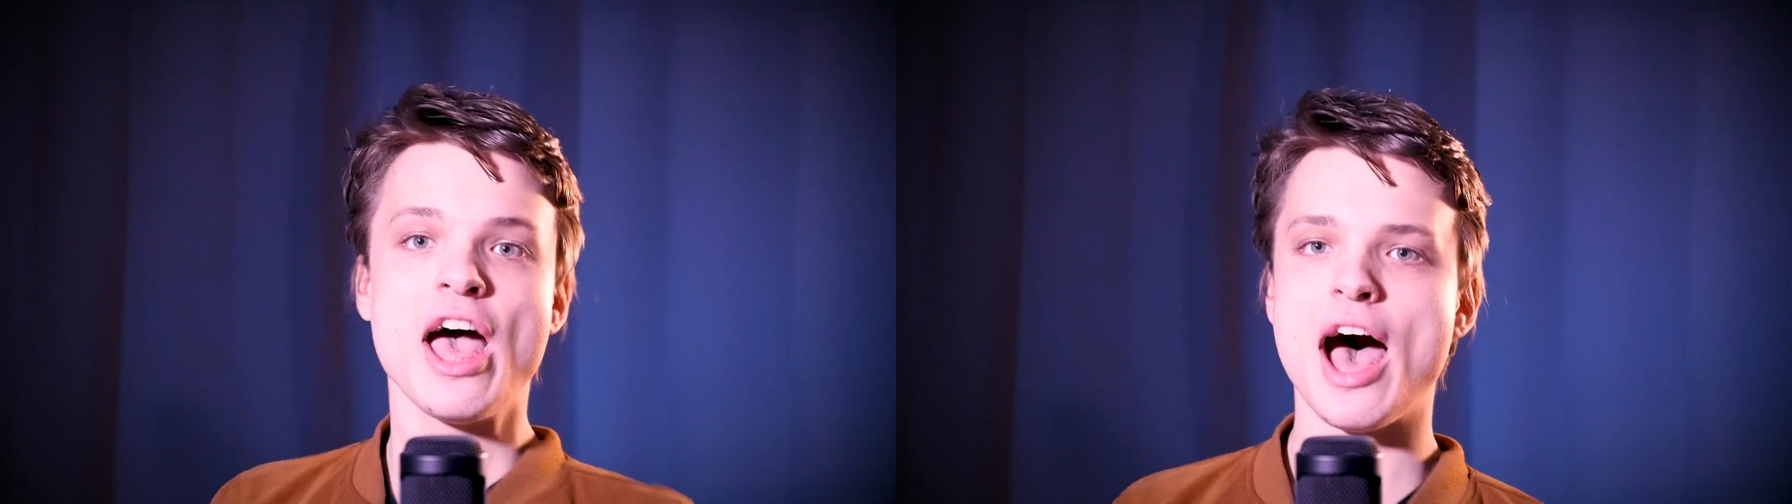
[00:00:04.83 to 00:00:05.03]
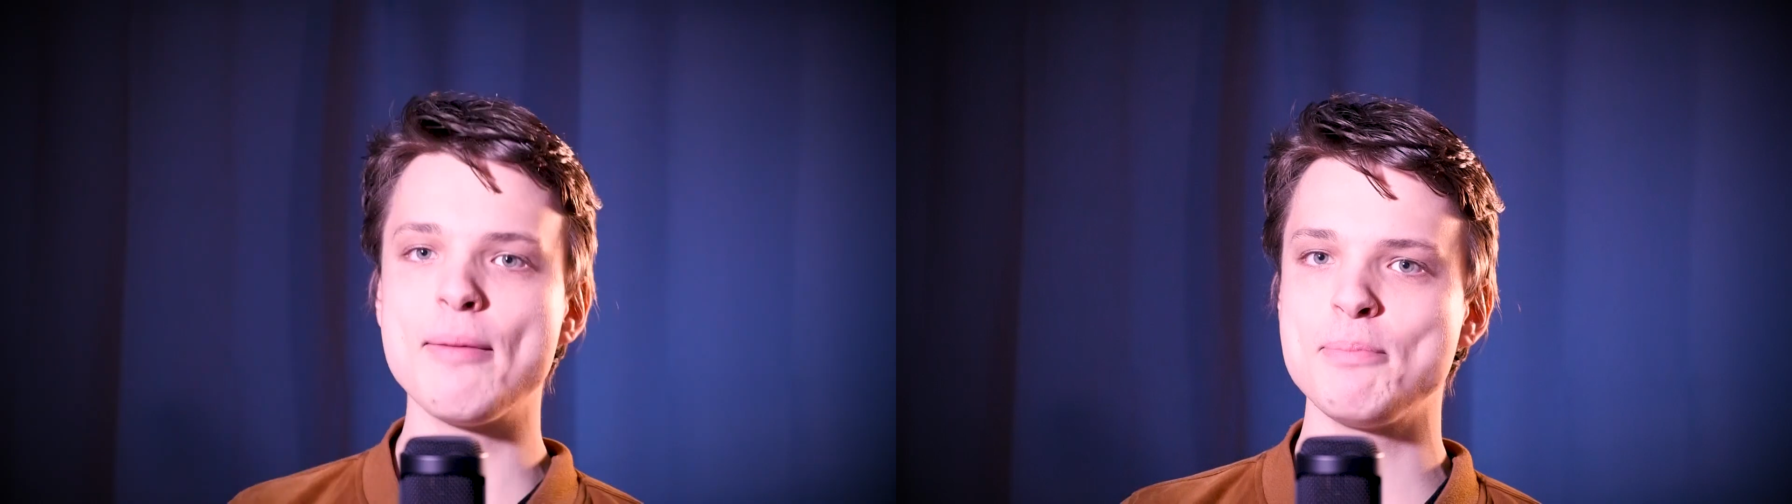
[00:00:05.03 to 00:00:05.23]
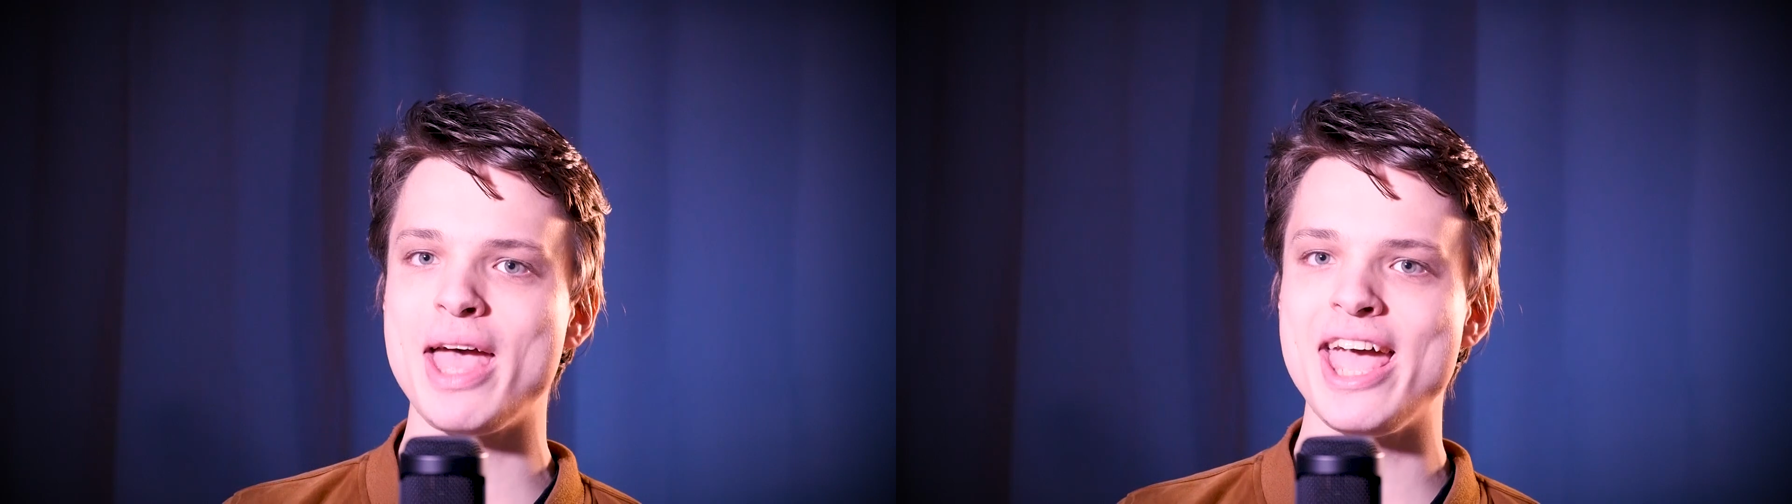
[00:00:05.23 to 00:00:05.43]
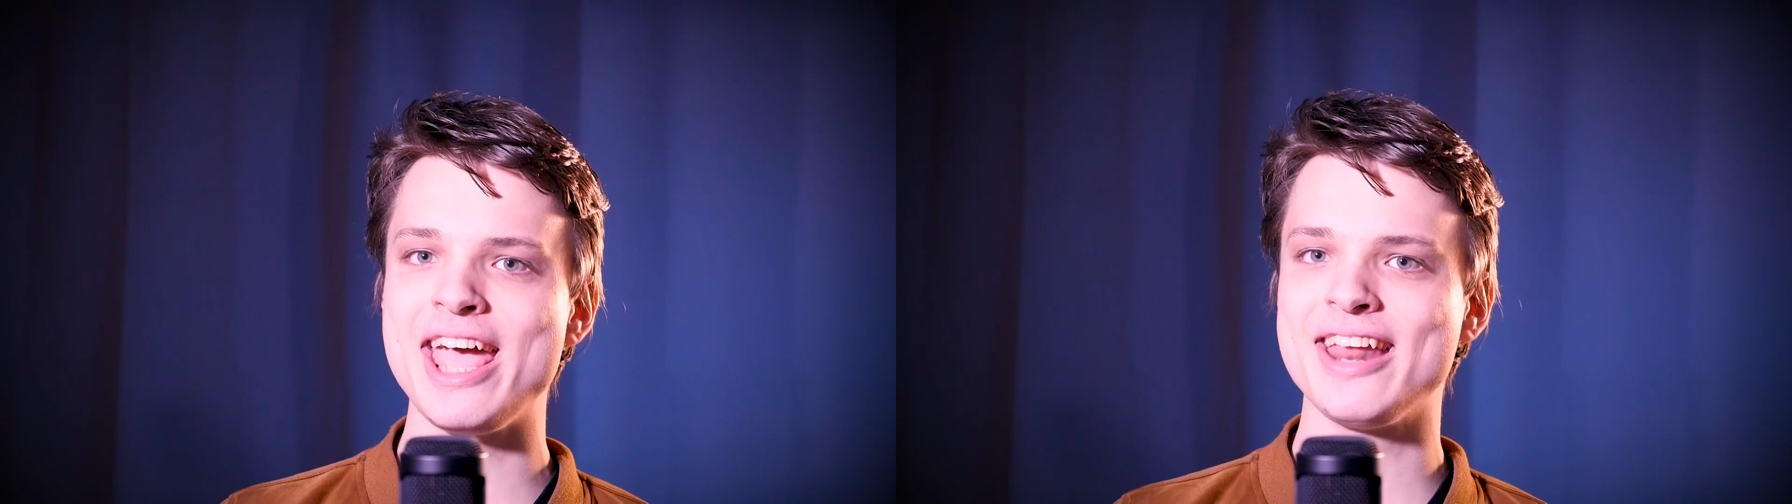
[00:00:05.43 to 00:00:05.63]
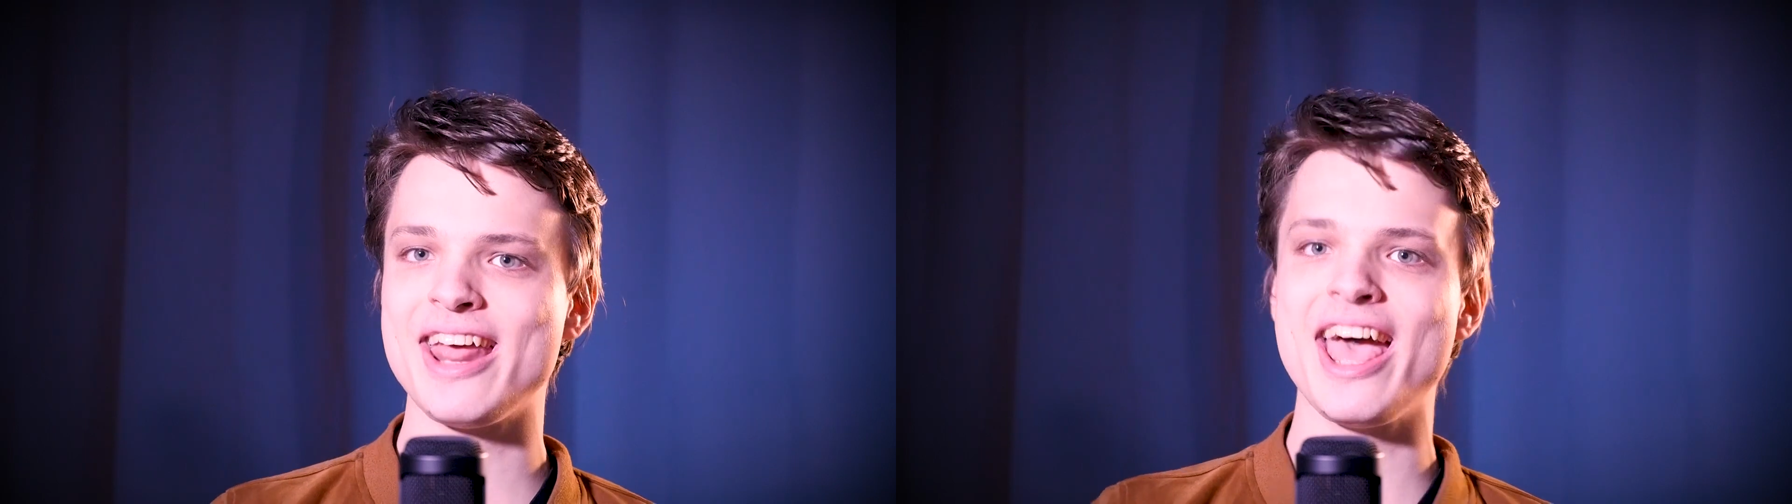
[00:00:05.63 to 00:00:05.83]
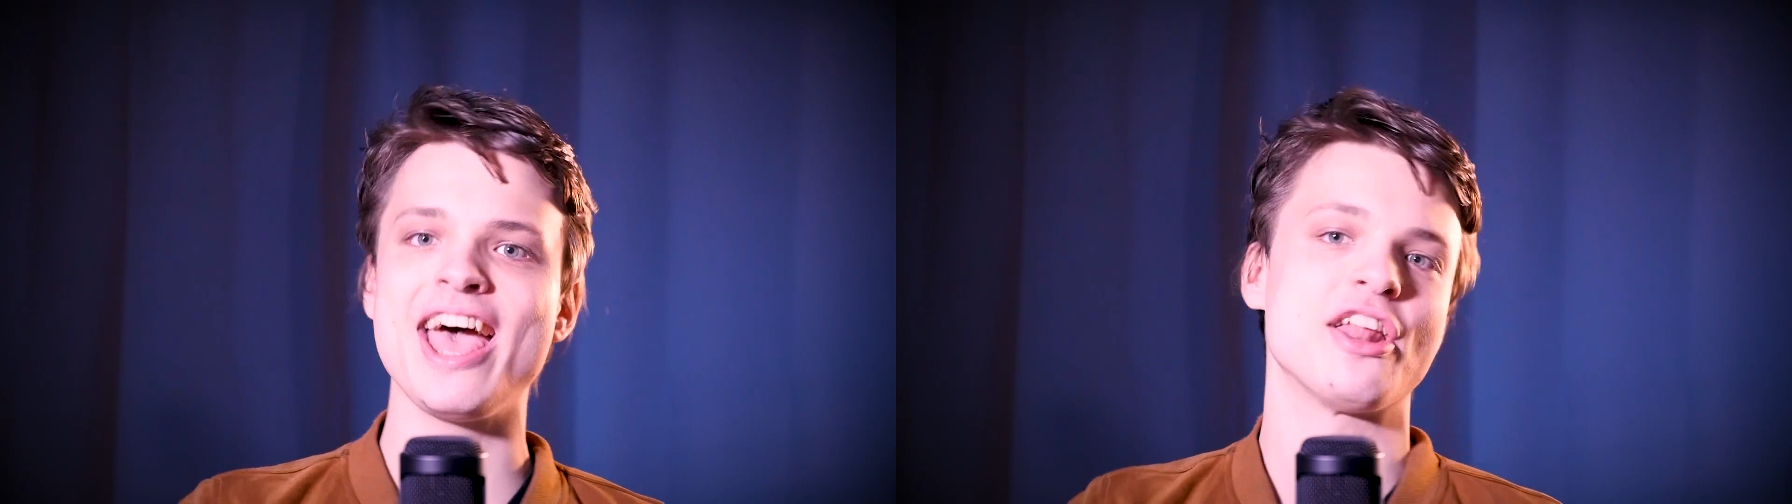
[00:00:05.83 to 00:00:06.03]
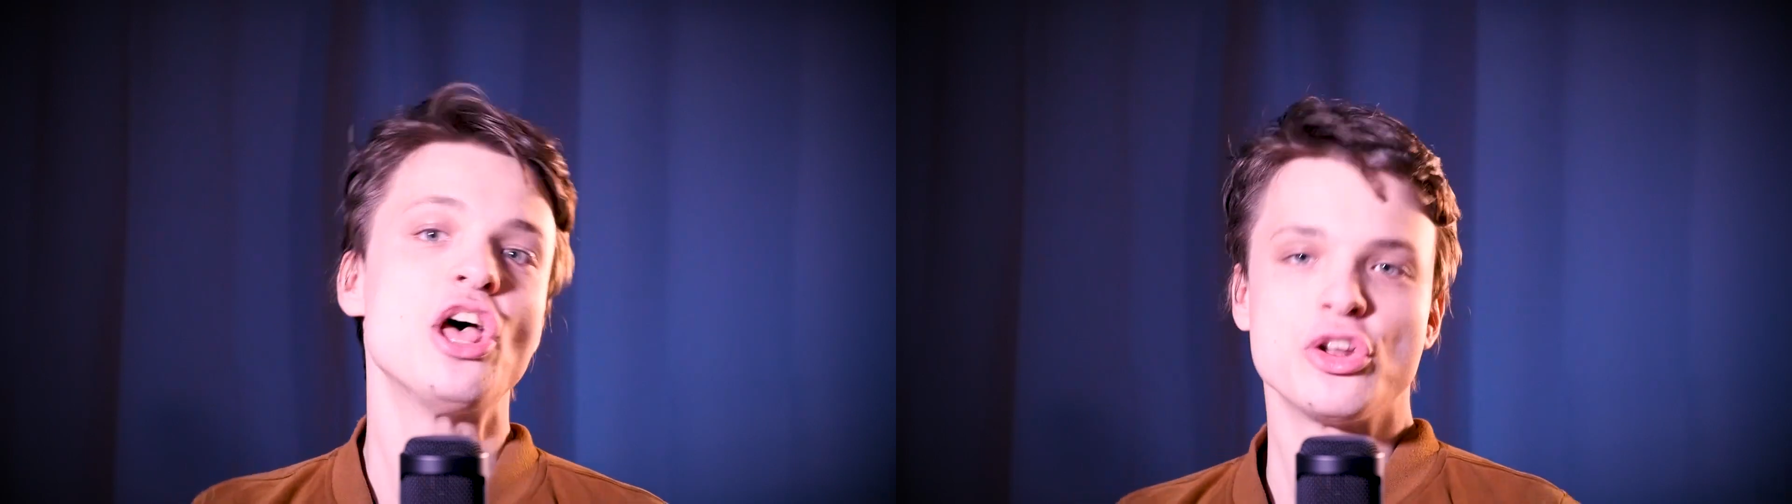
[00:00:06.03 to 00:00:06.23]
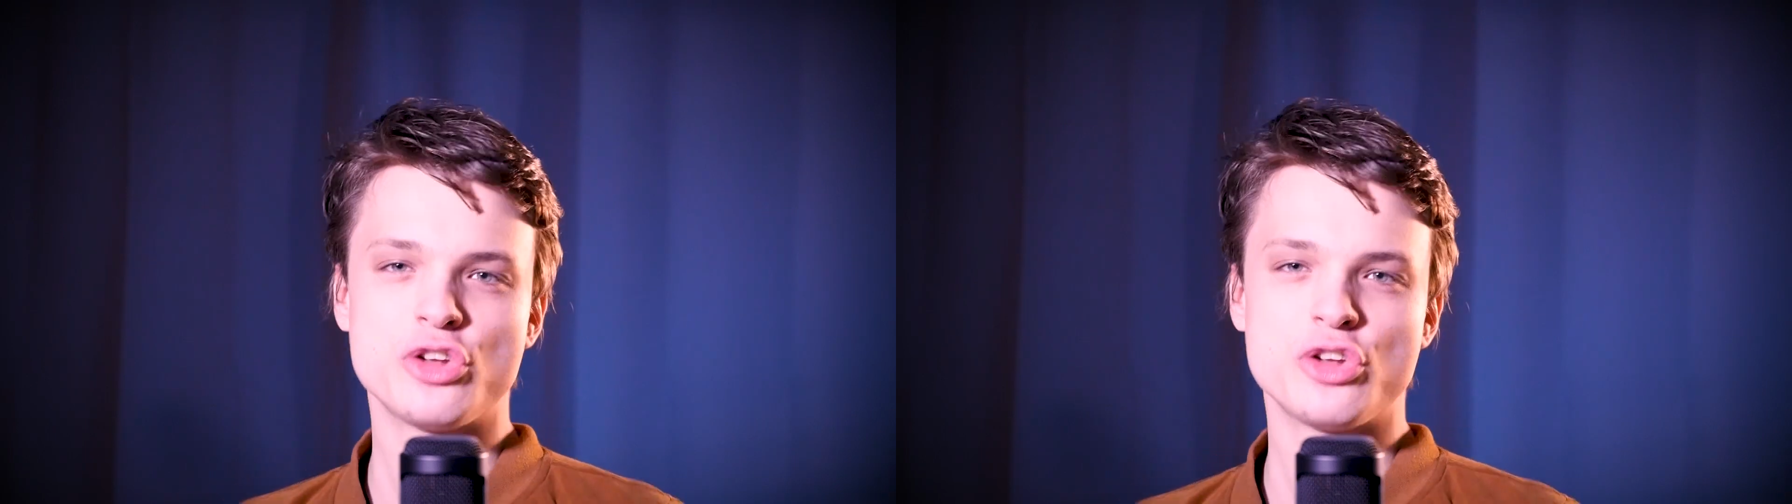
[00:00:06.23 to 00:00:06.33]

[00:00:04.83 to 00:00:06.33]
I made it,